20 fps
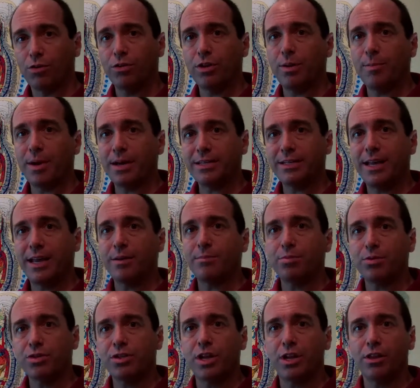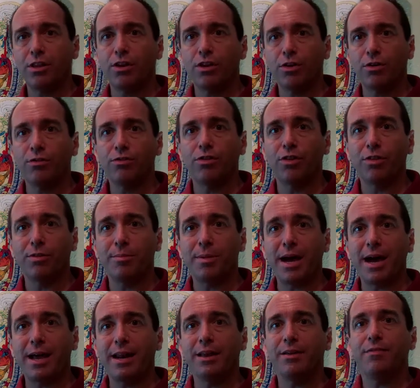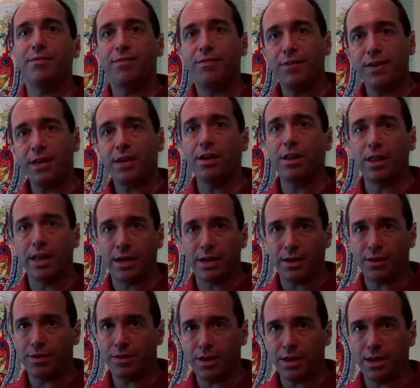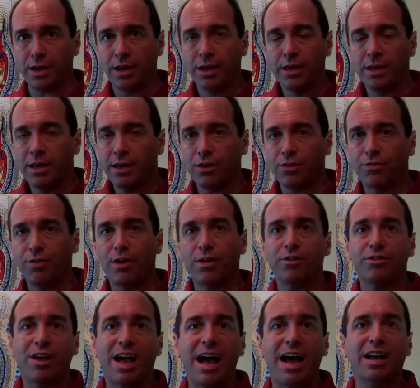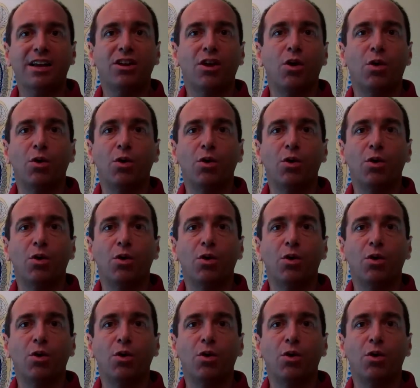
Only about 10% of the nerves in the body feel anything as far as hot,